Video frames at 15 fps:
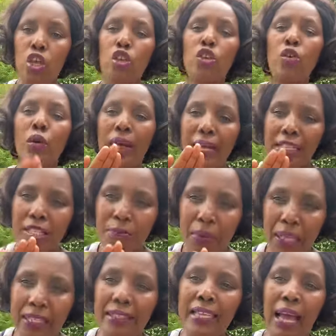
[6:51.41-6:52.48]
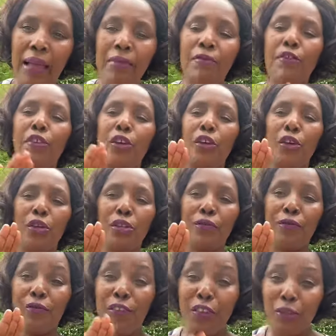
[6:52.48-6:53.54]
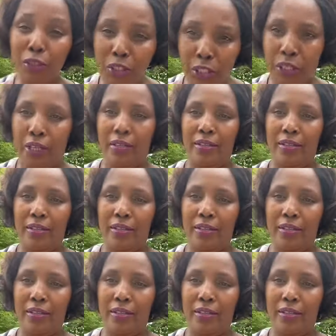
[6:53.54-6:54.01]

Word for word: you can spend time for your future